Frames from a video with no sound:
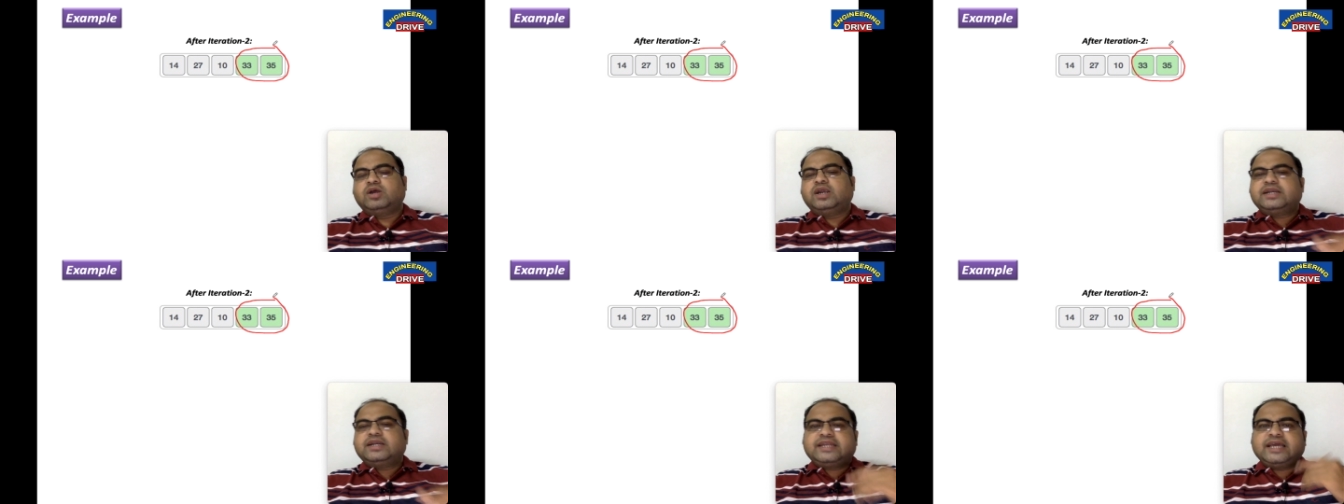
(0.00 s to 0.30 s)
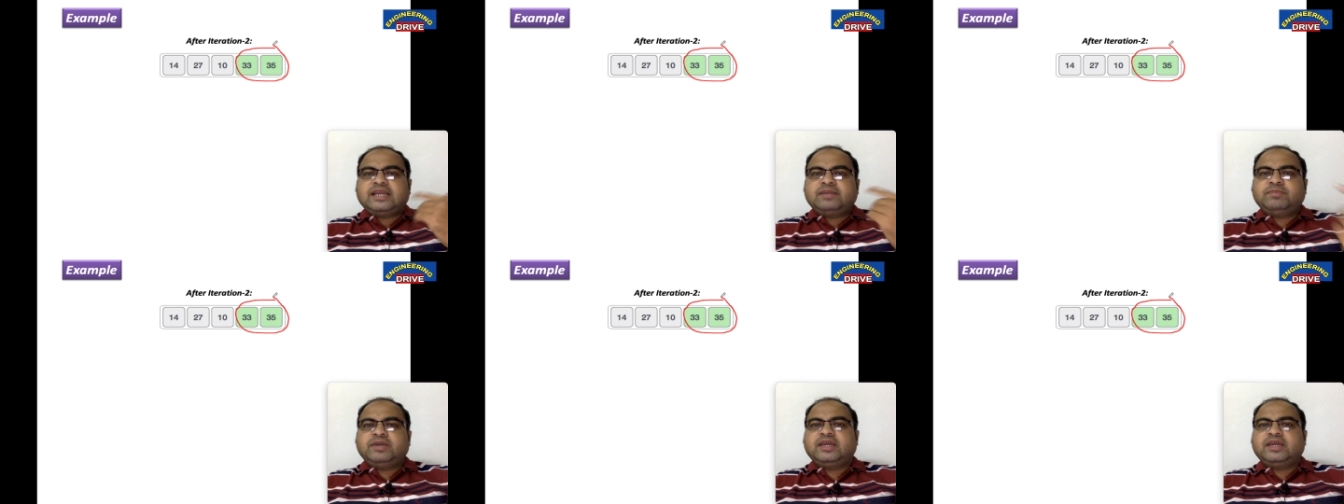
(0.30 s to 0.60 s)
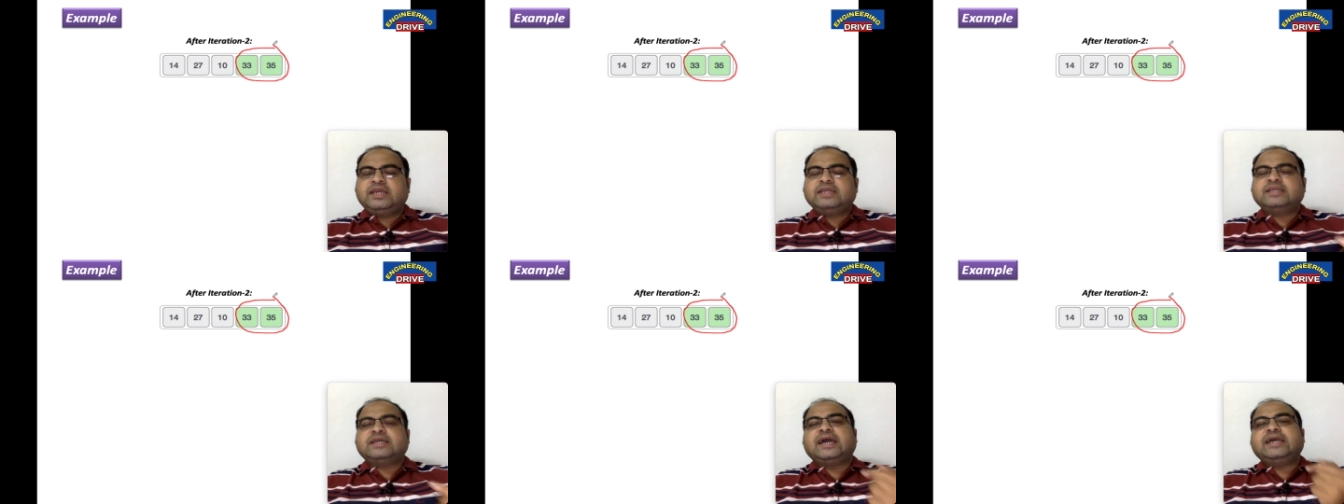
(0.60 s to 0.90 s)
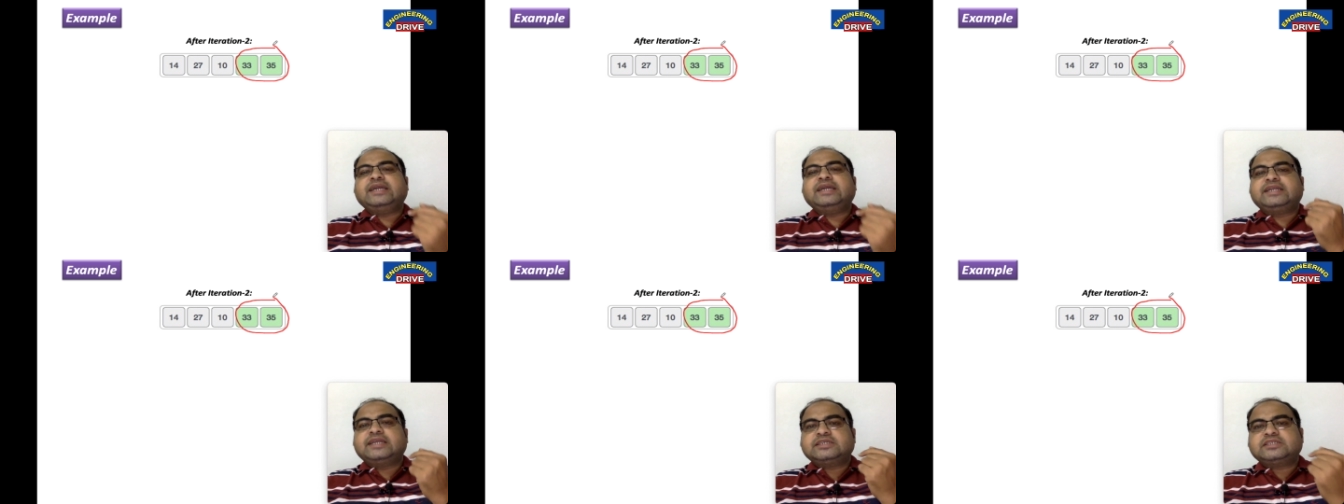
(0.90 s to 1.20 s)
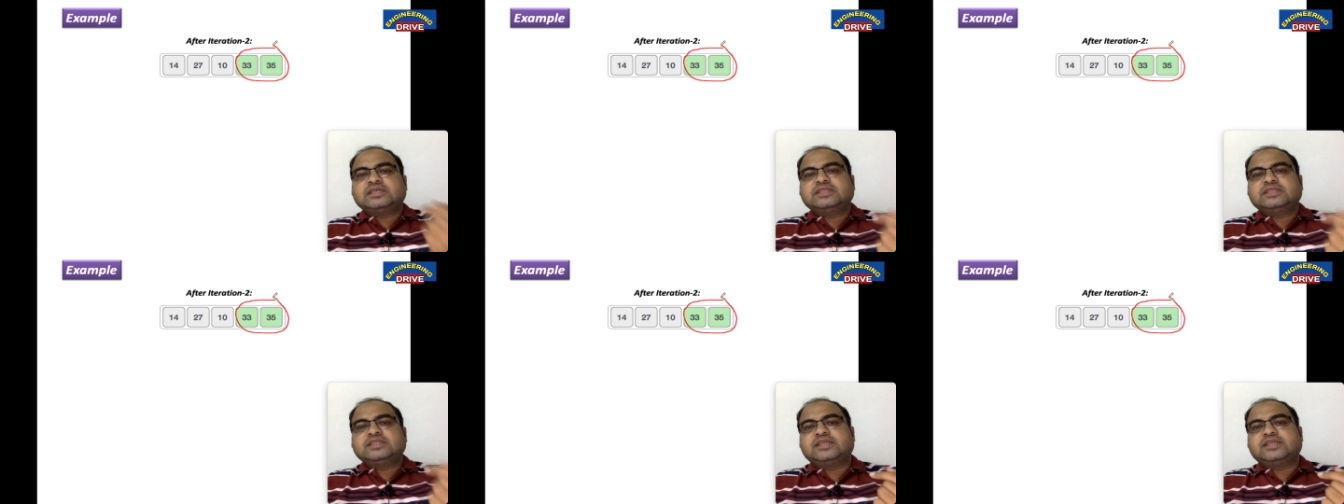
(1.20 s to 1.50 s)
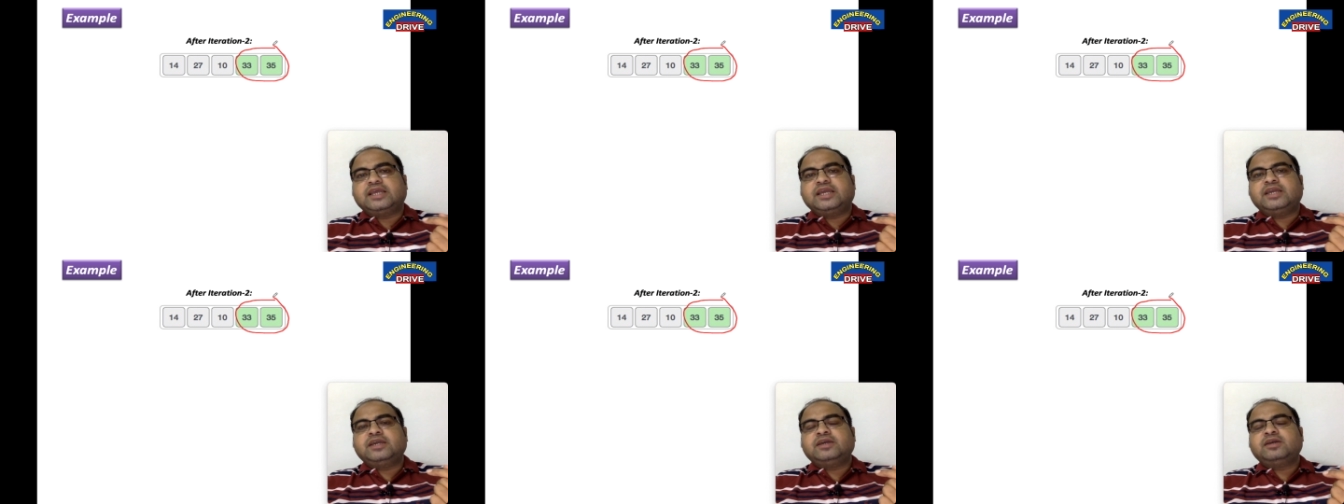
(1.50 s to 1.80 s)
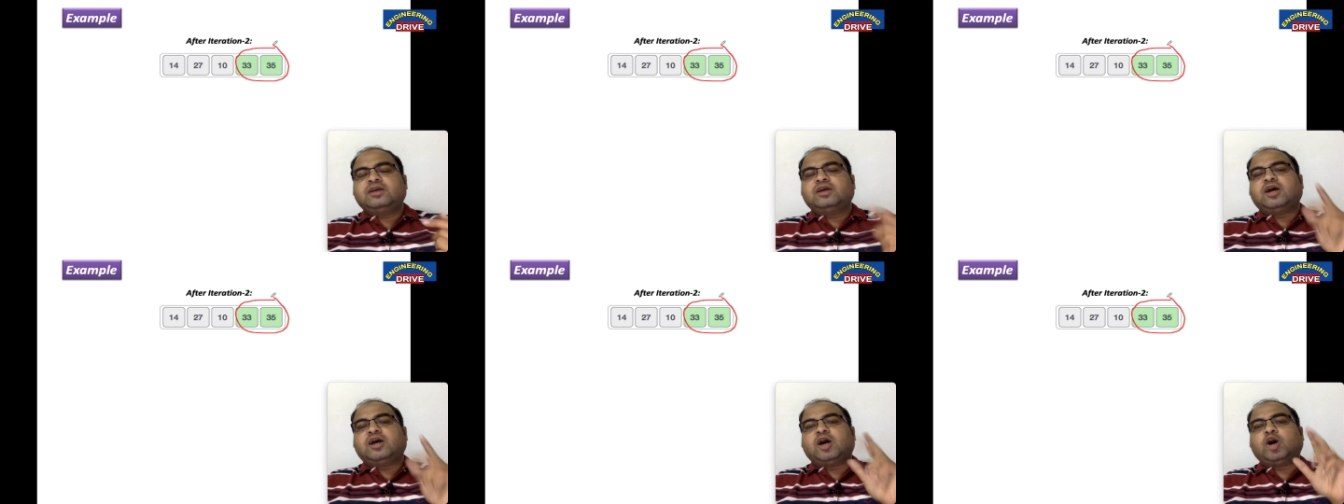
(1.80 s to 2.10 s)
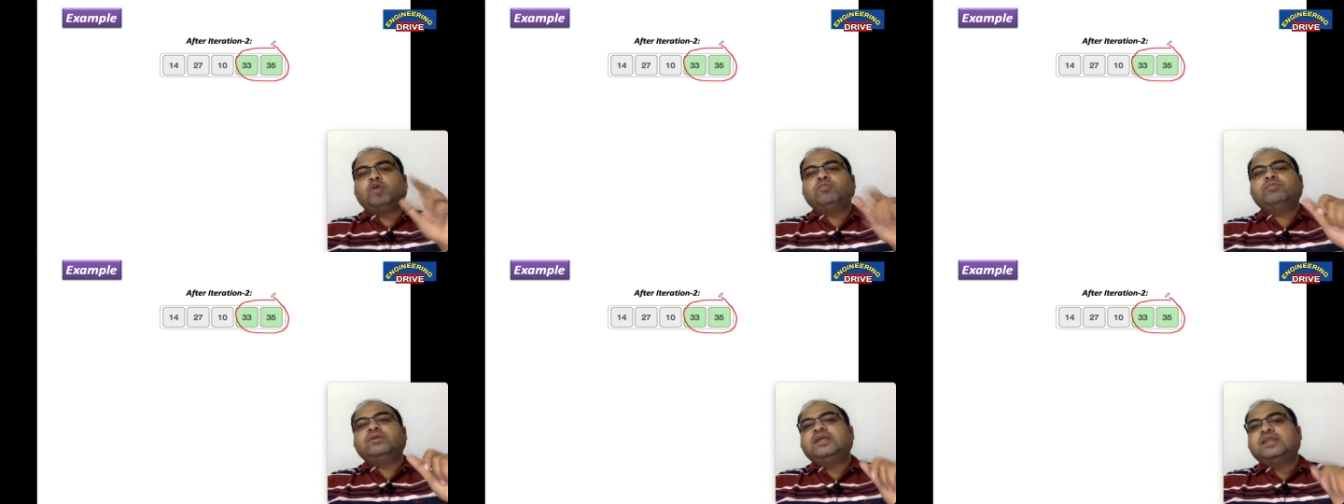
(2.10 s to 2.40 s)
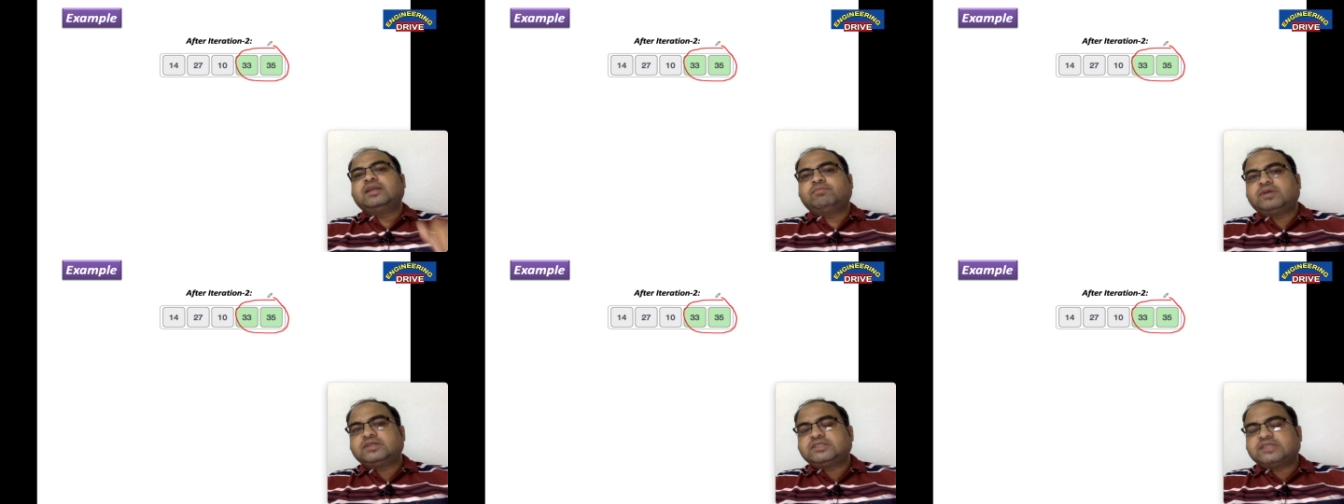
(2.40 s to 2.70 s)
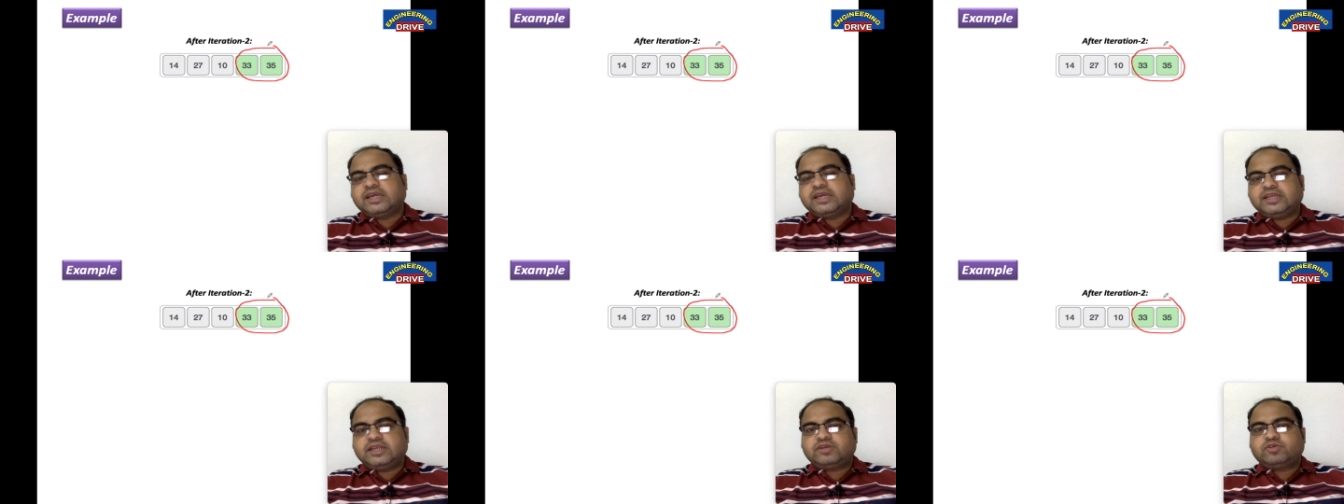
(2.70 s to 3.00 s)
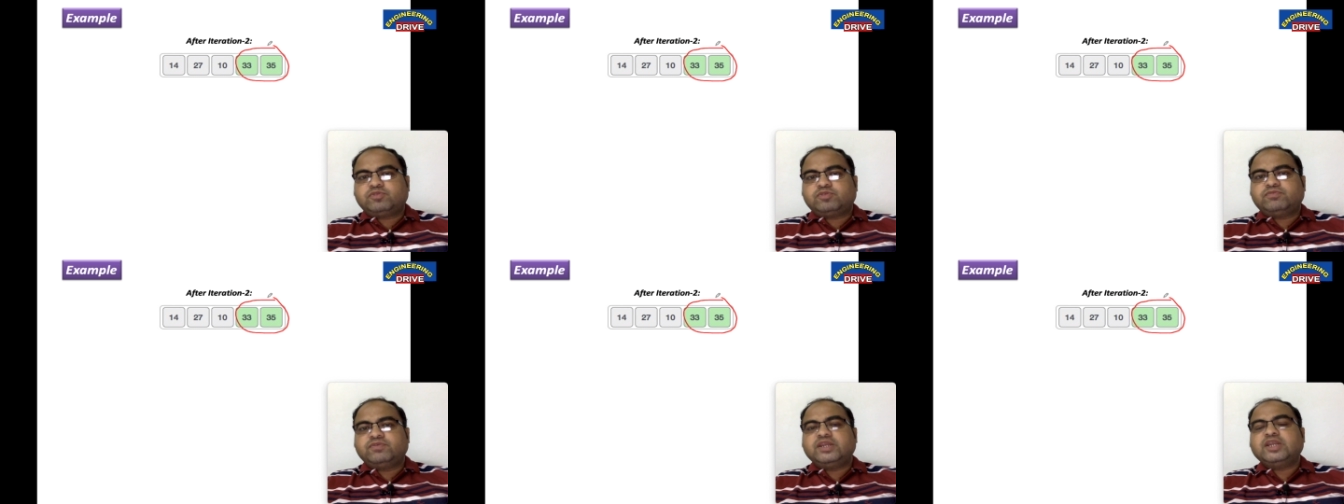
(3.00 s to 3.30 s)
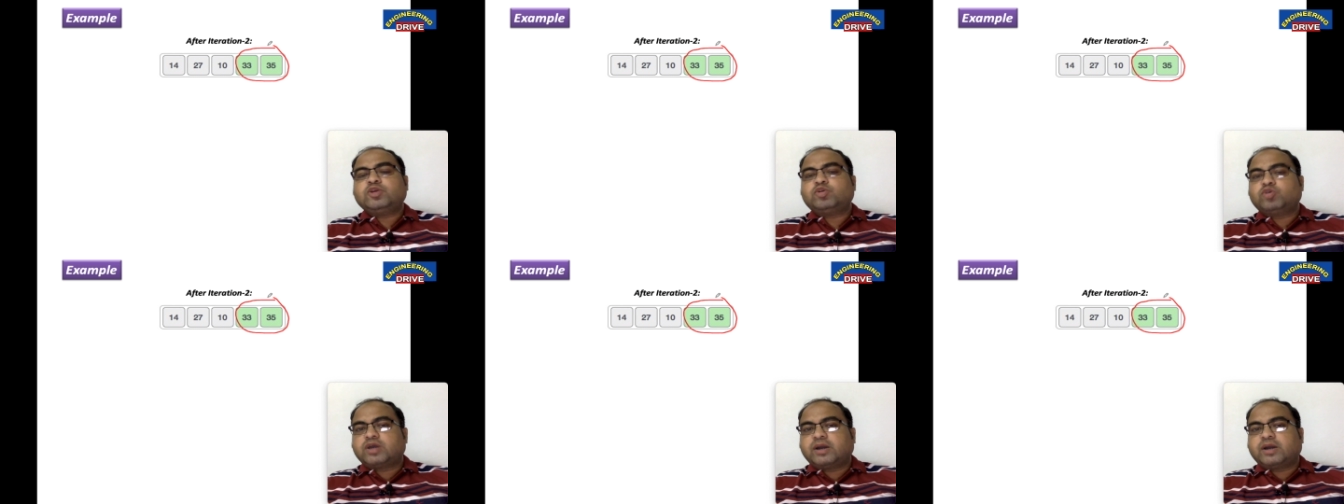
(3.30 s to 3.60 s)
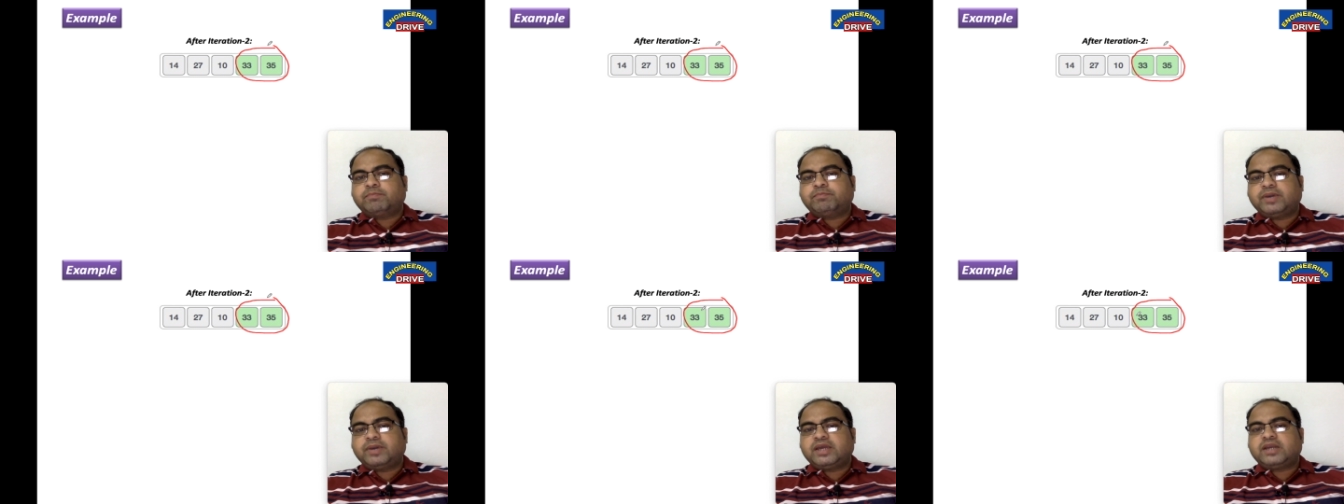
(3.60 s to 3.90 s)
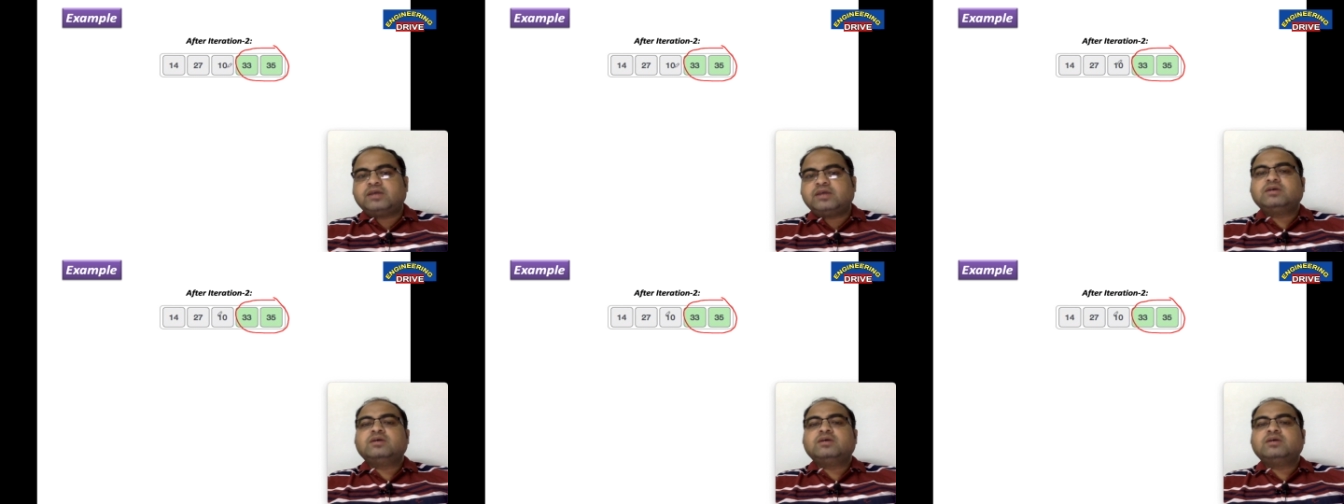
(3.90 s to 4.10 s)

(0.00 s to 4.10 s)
tell me in iteration 3 how many numbers I need to, we need to compare